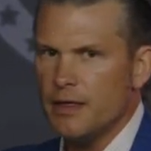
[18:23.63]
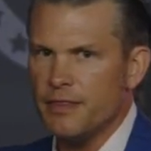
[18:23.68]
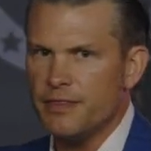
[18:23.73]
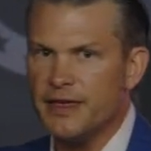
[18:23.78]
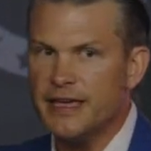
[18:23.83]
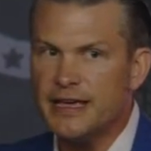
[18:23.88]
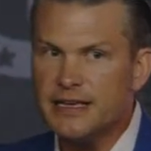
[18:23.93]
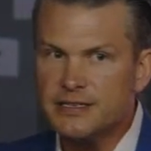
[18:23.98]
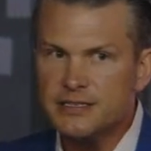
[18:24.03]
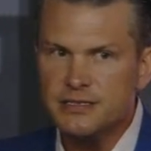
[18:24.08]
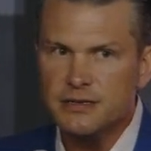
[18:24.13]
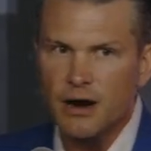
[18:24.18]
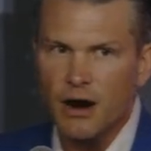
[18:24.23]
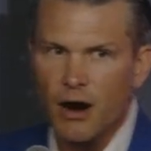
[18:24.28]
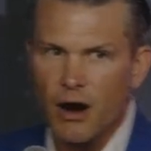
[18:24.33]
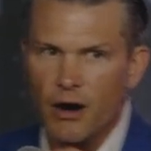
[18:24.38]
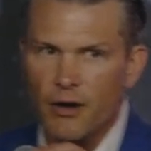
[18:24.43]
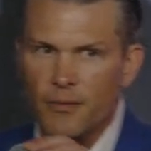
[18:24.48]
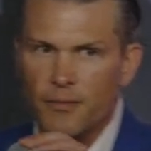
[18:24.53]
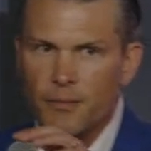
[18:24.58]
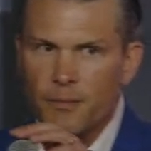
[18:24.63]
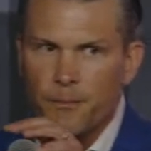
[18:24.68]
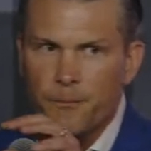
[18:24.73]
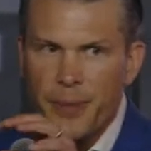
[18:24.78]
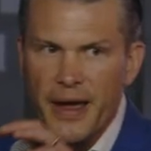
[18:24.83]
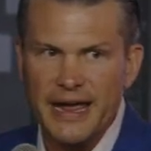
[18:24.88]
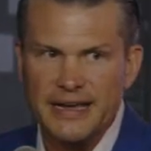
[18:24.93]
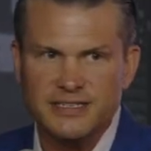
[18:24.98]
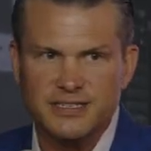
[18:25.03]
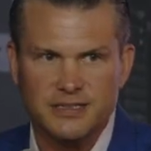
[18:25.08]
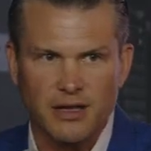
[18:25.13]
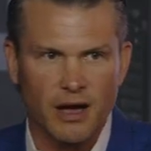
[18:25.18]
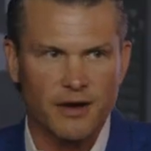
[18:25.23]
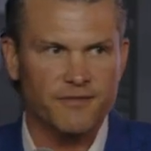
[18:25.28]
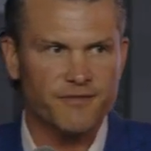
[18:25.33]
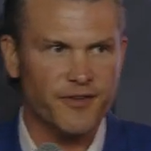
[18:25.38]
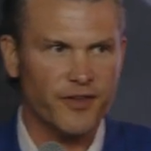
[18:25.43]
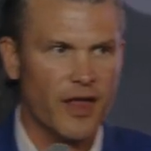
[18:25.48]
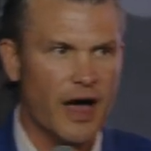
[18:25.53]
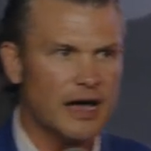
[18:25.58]
These are based on
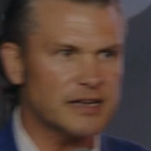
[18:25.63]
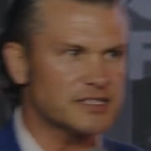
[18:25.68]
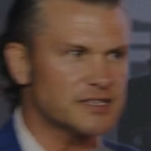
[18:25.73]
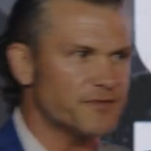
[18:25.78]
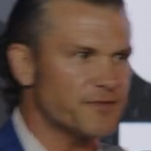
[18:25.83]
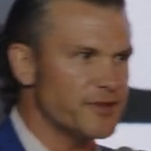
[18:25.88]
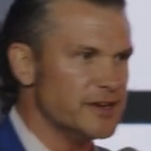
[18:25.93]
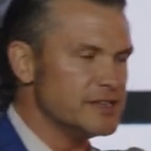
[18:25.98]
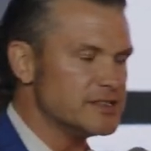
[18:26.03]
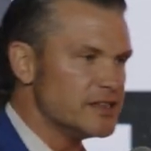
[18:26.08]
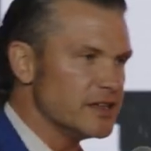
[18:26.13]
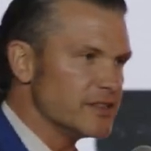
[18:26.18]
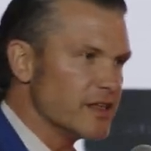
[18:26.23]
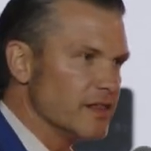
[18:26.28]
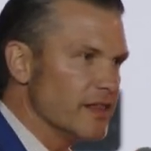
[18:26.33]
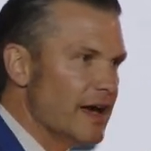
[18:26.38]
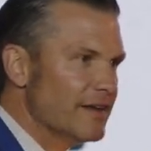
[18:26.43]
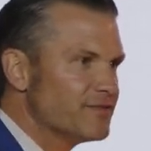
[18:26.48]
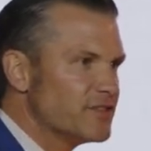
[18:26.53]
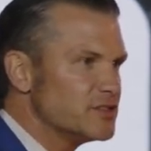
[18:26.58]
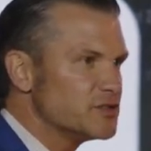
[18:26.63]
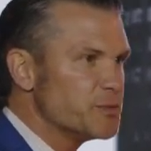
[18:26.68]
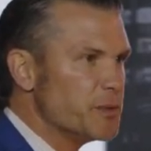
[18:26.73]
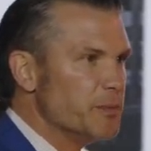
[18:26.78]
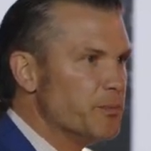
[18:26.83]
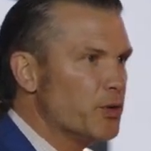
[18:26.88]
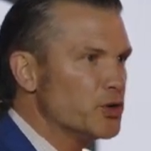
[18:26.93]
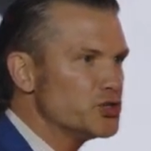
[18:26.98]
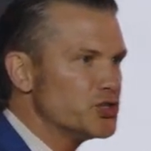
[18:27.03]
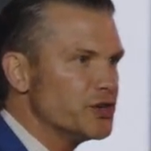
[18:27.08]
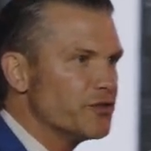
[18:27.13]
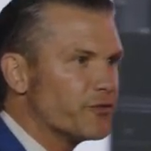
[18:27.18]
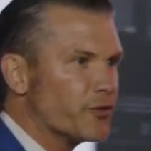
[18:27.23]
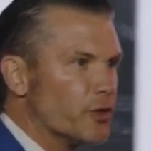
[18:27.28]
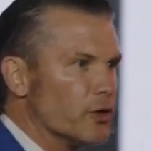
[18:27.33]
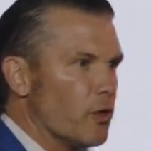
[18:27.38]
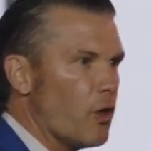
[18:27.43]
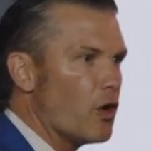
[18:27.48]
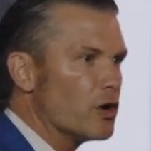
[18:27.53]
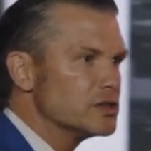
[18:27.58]
philosophies that the left has been pushing for
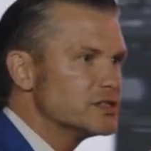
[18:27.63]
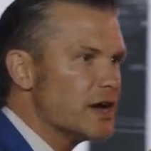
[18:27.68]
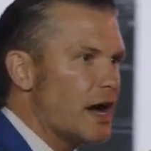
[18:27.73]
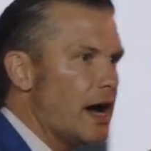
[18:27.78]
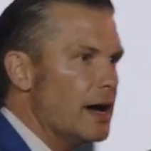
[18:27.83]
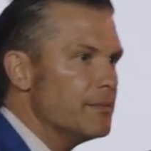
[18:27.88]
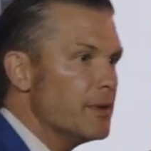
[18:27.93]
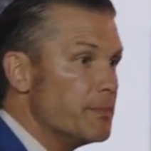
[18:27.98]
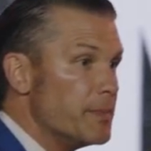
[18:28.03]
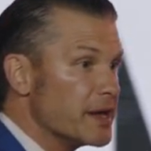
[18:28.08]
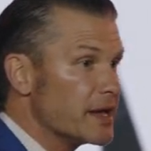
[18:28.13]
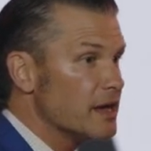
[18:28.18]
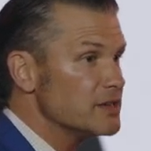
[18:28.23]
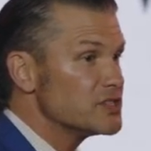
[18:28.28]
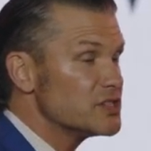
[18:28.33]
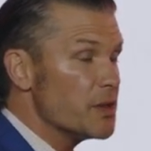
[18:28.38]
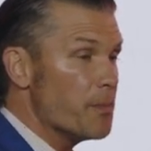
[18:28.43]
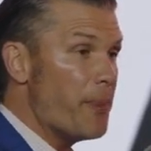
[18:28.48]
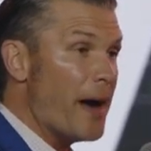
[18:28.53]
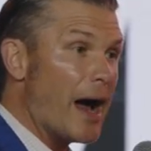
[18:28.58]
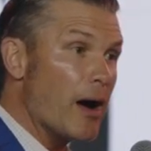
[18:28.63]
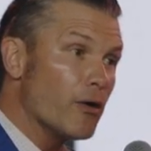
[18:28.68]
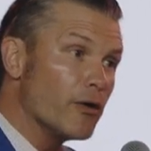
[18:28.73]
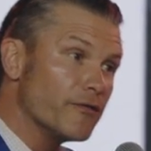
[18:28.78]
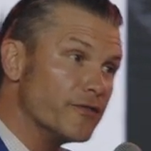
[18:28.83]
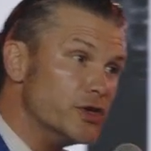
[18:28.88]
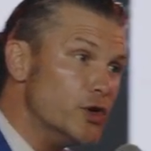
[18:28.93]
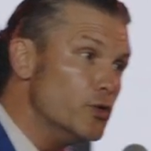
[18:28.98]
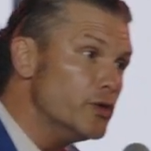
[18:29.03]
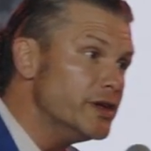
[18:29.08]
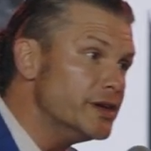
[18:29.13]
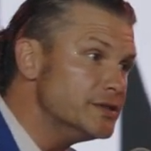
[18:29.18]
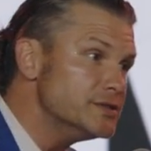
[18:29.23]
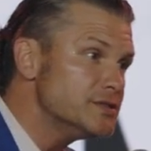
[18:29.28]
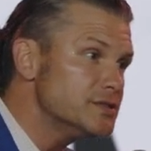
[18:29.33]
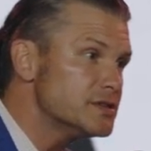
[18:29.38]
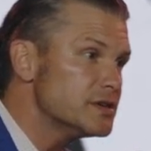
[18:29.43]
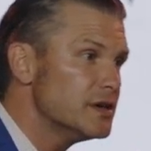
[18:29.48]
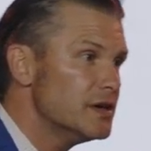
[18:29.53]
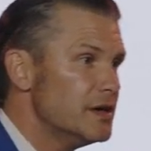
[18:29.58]
a long time. And because of the power of
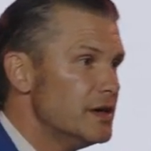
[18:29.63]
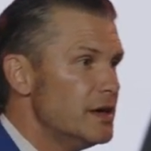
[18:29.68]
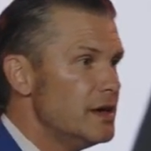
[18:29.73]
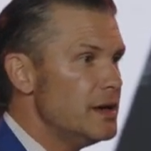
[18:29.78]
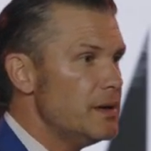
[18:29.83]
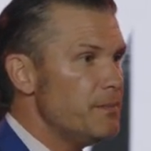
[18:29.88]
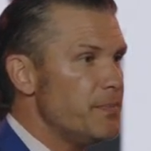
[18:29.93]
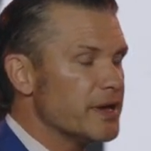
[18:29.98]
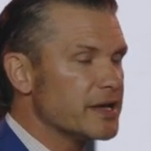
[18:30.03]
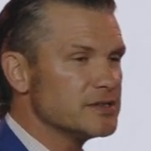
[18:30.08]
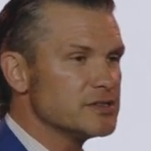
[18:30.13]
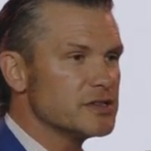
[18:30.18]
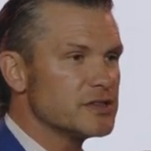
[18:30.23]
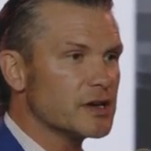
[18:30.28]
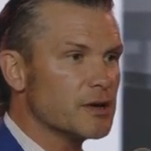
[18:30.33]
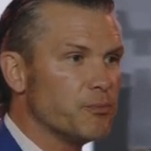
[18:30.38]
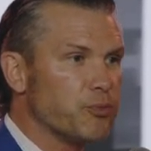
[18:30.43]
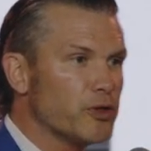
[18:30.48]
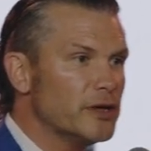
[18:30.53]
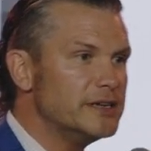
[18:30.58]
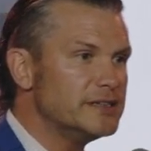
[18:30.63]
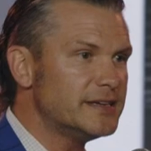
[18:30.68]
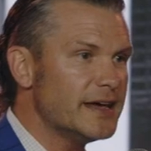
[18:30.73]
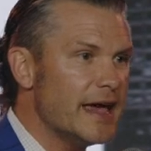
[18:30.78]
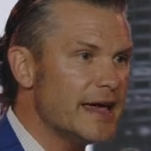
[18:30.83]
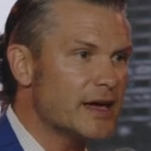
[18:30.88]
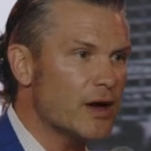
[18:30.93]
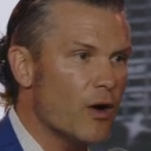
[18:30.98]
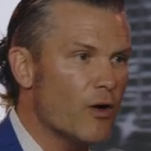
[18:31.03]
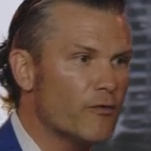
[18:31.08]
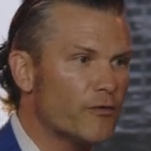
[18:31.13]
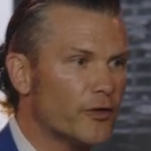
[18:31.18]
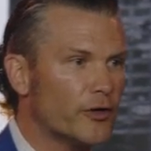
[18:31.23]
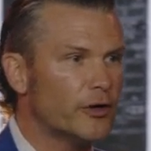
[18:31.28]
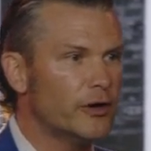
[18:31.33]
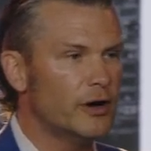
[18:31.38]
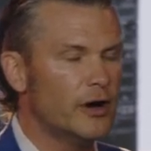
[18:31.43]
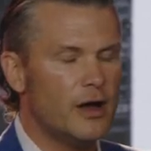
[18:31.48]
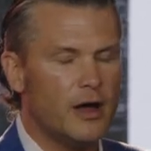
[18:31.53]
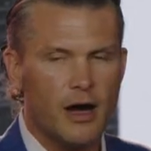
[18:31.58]
unions, because of the complete
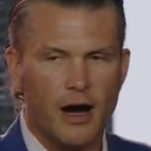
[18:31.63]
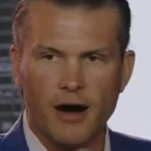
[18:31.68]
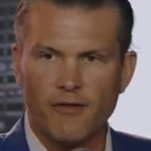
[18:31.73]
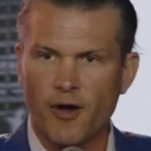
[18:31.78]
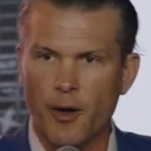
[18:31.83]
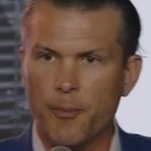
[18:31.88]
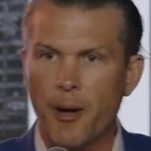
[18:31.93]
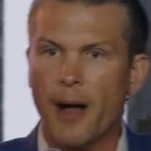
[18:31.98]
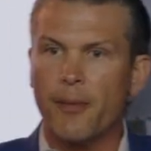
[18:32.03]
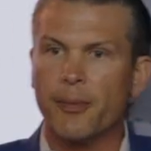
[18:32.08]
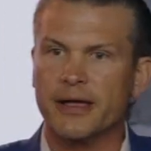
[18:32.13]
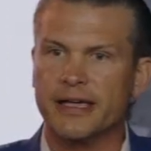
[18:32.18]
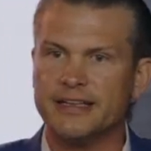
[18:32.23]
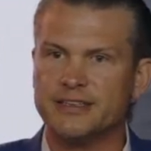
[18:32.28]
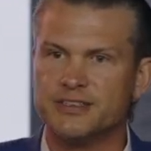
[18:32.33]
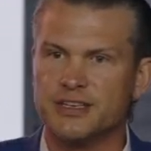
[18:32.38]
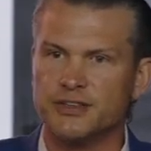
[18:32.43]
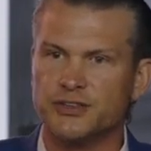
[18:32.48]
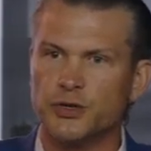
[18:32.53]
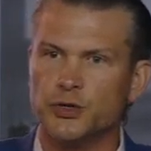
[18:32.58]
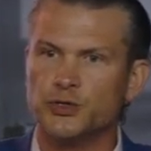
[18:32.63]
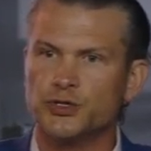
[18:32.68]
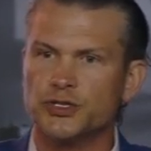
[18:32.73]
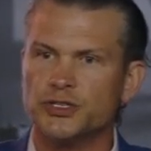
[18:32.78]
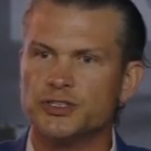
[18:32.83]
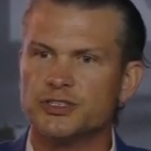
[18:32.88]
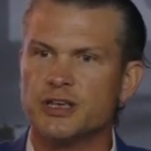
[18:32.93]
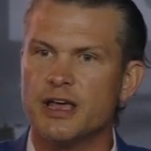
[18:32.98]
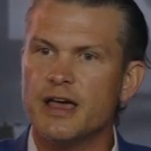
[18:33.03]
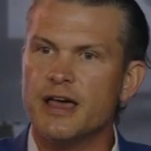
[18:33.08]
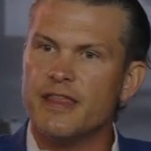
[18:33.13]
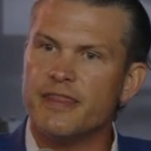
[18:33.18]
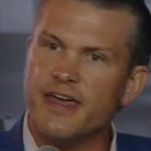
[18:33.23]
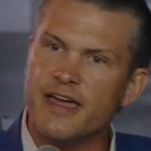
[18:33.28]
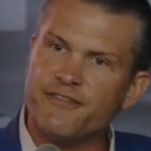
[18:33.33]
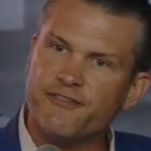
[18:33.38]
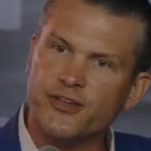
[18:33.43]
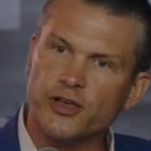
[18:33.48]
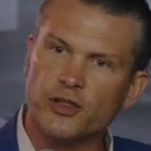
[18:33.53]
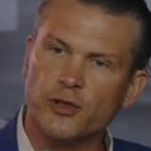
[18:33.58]
takeover of our public institutions,
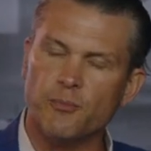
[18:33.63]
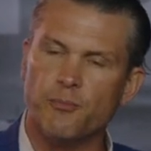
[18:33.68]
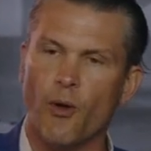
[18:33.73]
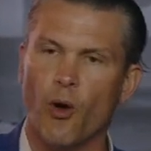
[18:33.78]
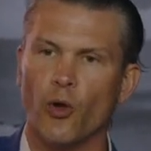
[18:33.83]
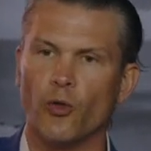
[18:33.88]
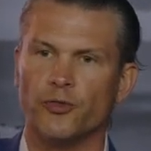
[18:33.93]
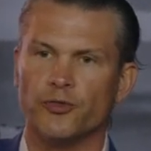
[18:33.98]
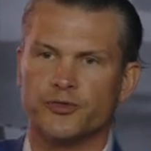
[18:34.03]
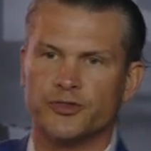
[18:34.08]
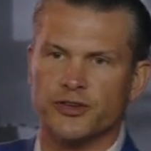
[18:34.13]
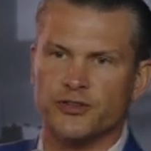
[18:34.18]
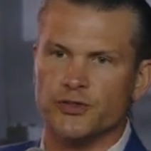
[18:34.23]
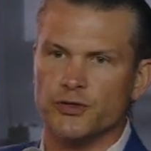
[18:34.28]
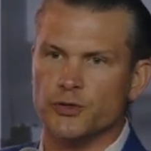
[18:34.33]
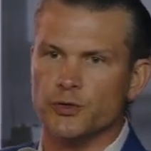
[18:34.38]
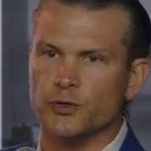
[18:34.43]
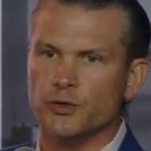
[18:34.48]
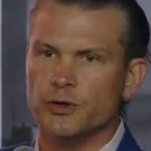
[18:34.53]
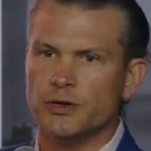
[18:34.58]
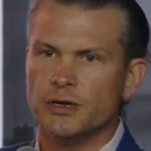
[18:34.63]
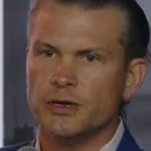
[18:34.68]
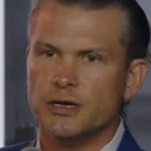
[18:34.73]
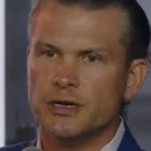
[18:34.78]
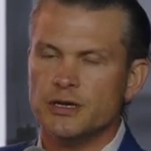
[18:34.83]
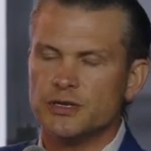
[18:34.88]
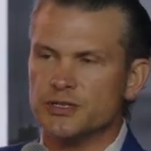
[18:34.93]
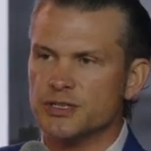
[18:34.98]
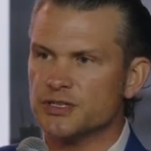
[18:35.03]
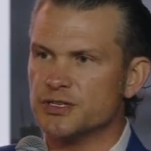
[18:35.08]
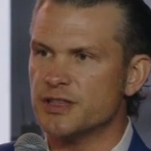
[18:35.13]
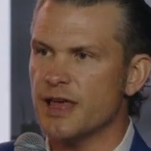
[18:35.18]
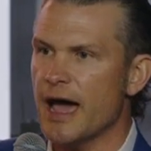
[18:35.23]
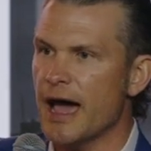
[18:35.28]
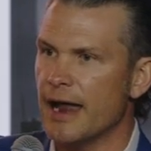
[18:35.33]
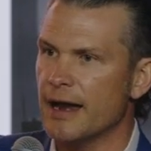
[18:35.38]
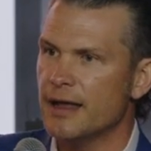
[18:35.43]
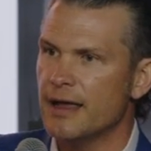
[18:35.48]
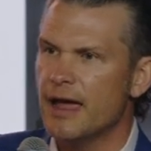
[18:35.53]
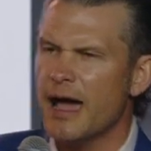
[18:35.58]
they feel emboldened to do just
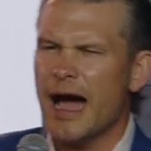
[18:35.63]
that.